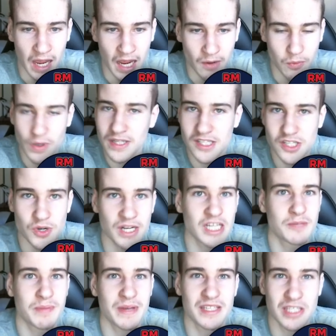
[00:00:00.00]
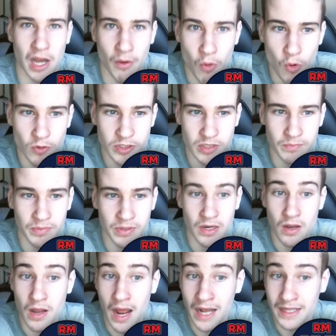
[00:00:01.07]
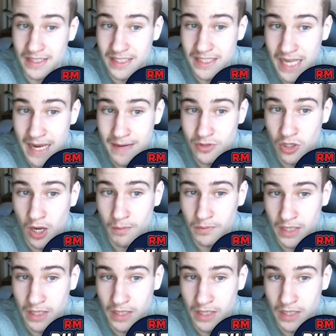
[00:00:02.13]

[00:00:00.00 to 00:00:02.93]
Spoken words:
win streak has been so awesome, but at the same time,